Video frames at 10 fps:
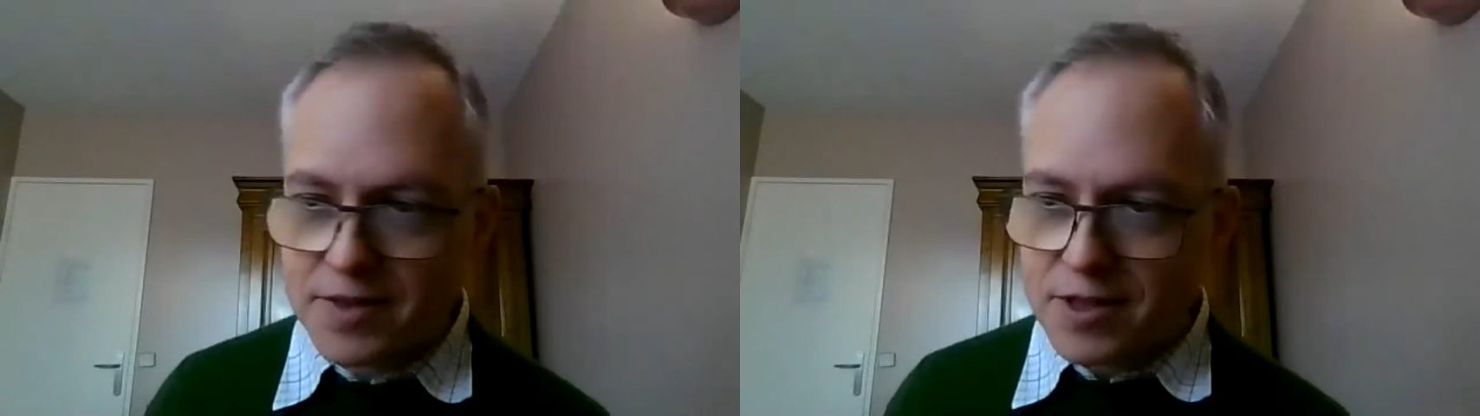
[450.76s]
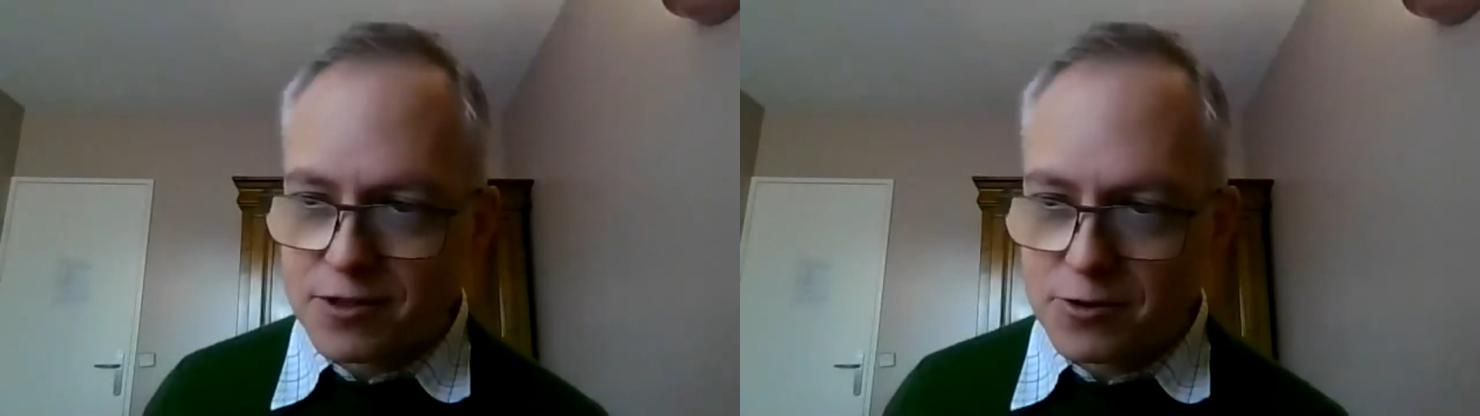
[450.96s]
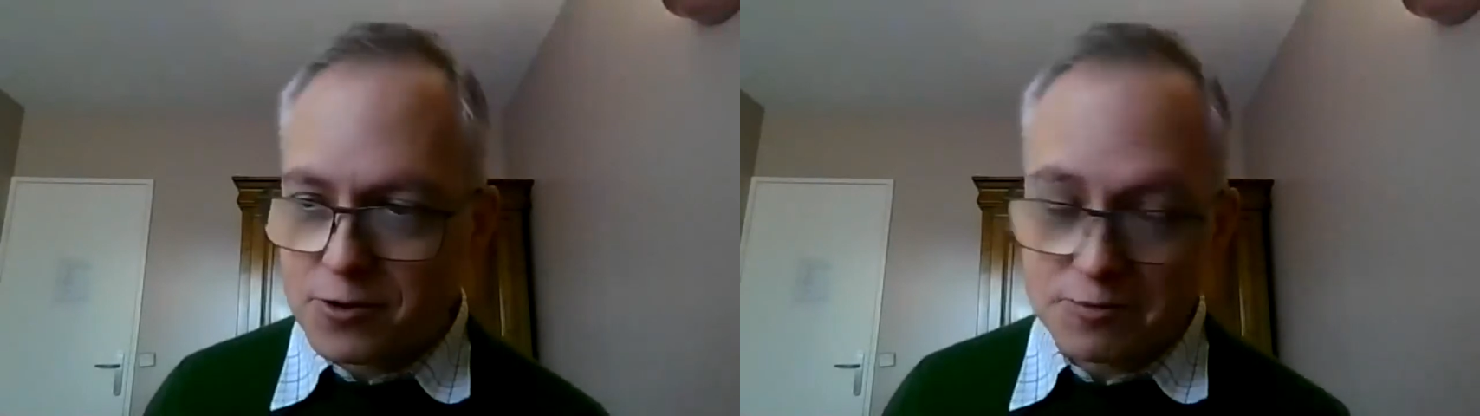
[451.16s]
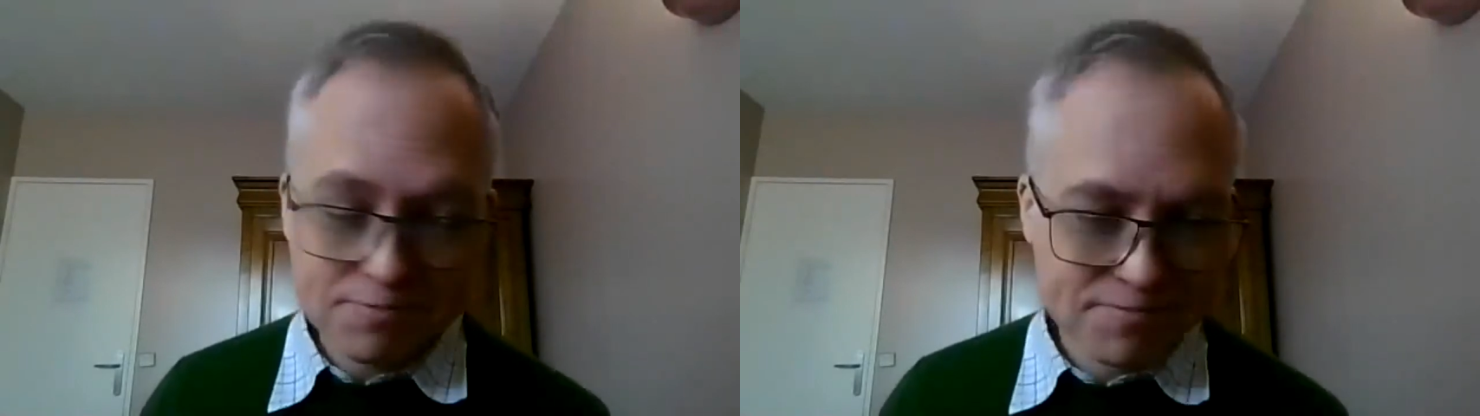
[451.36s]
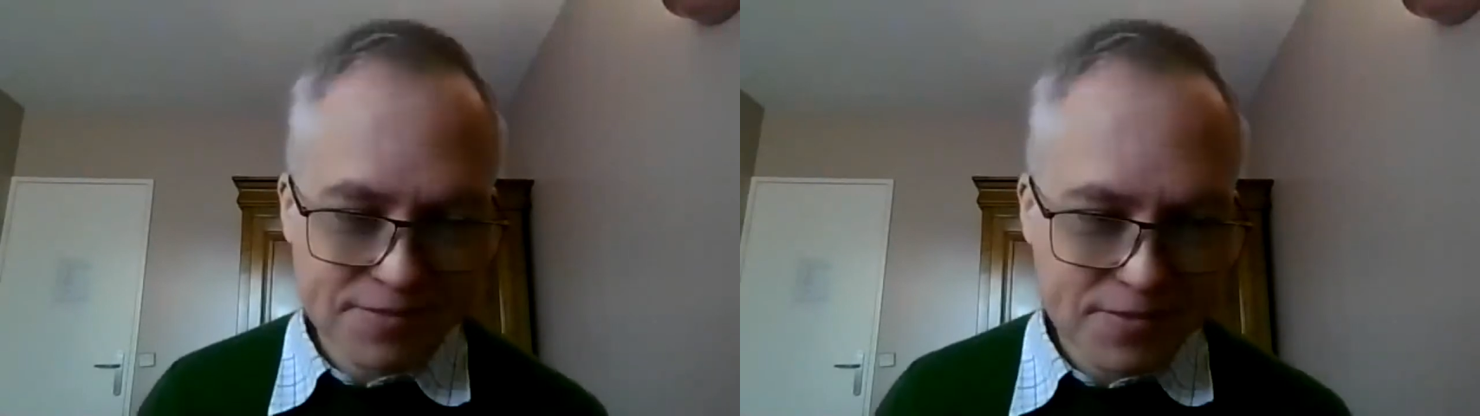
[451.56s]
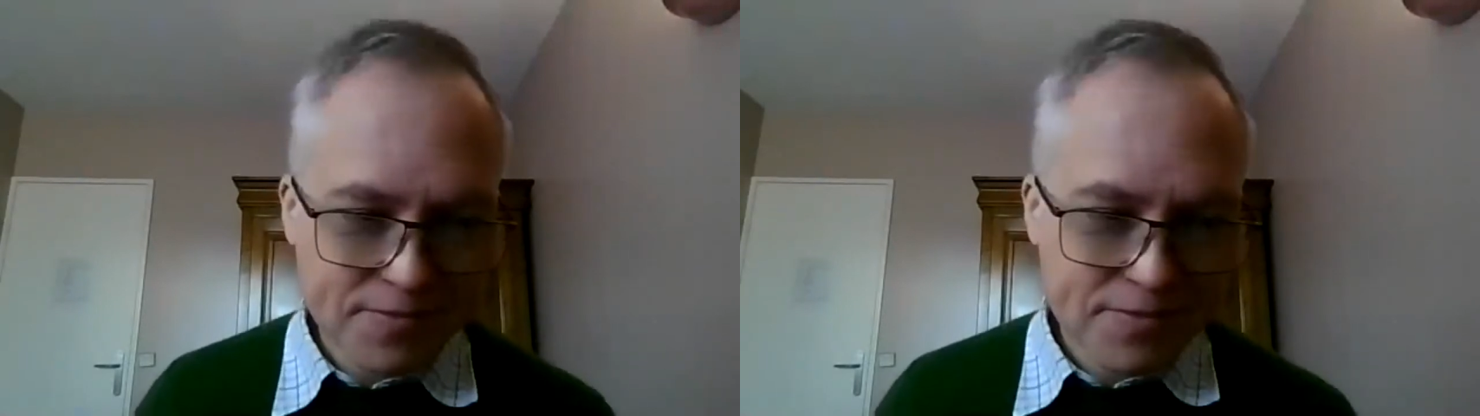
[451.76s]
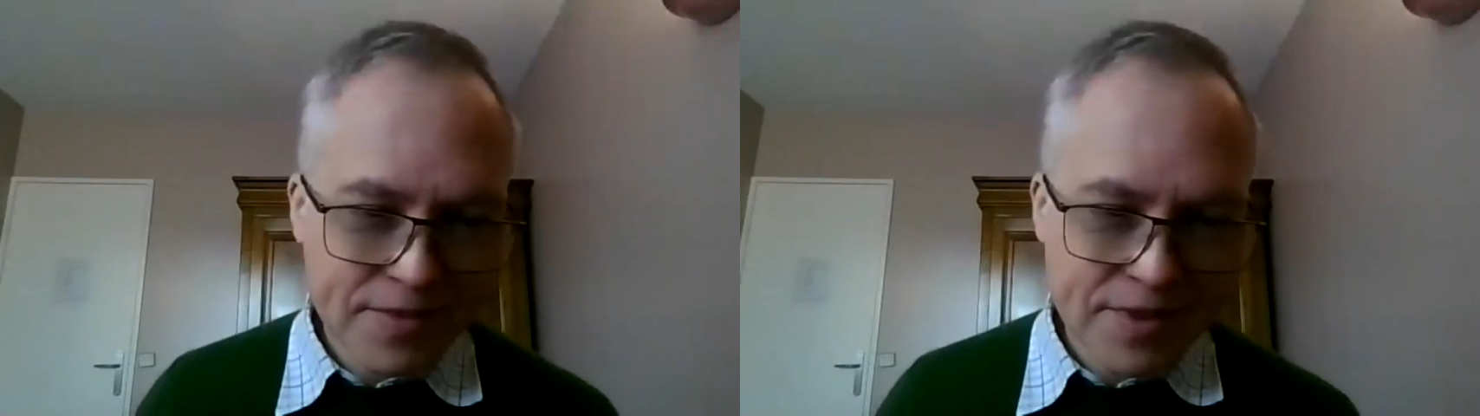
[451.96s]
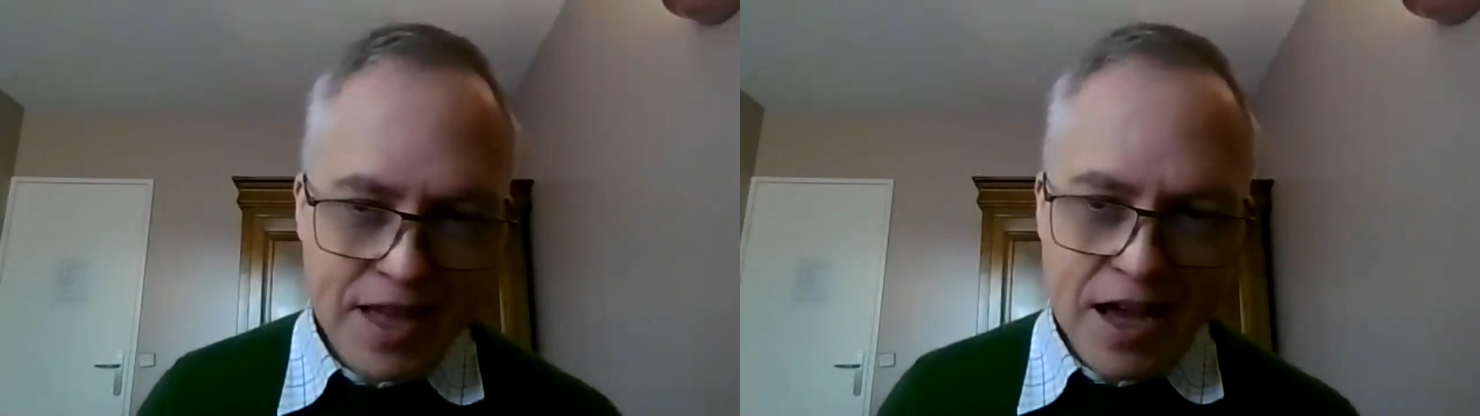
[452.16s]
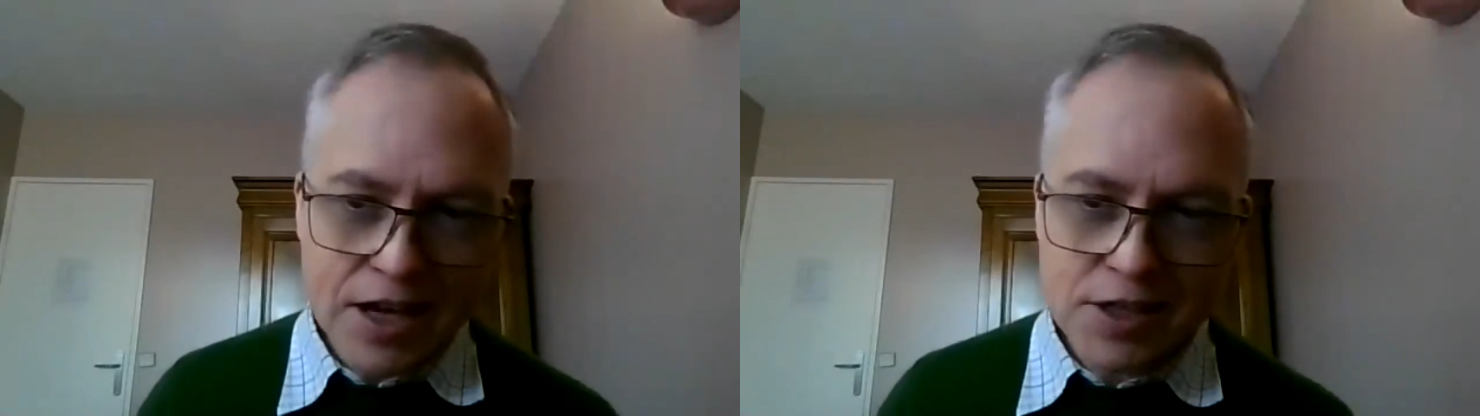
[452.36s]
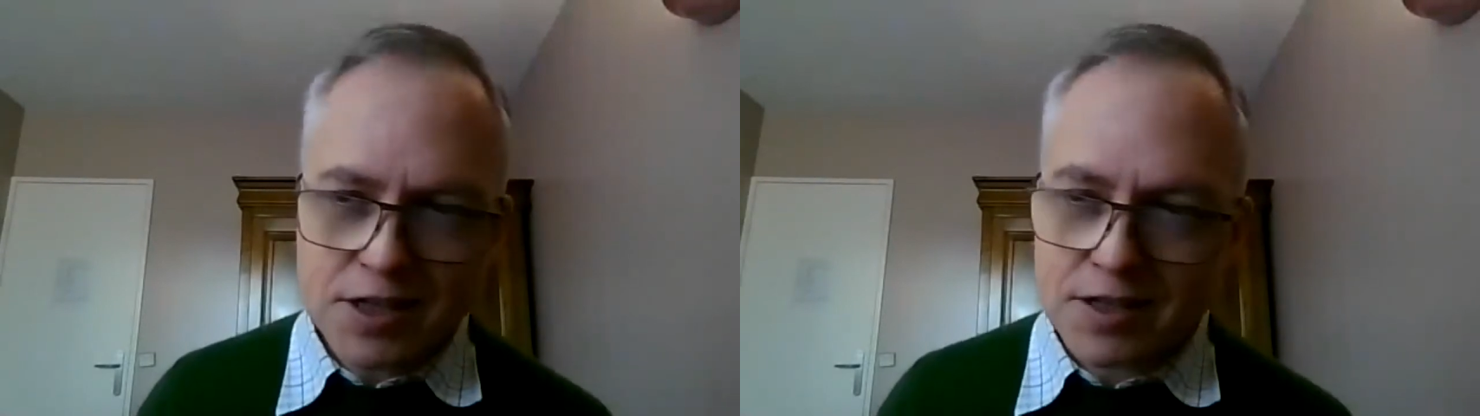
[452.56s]
So I
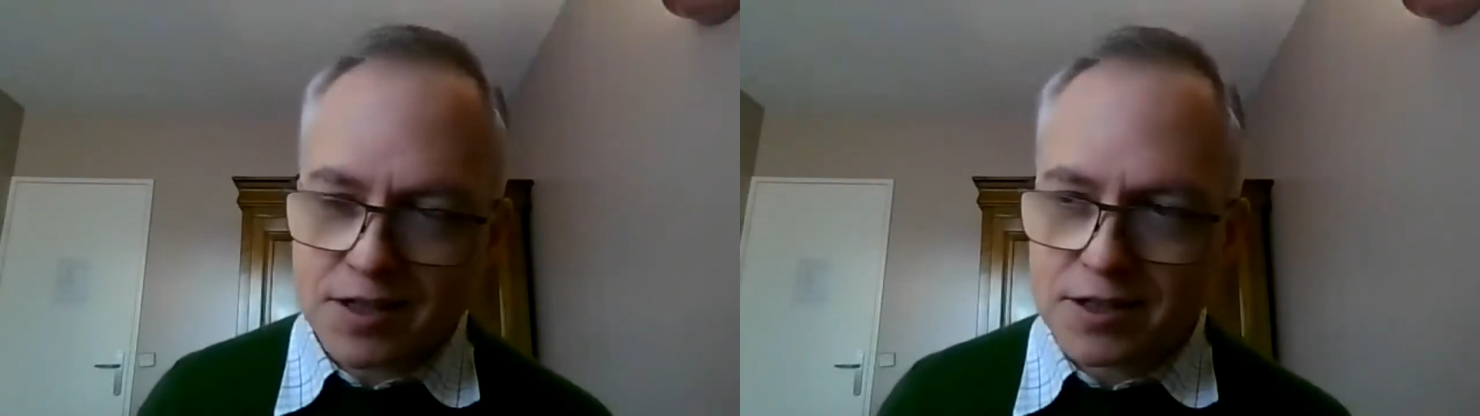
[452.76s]
think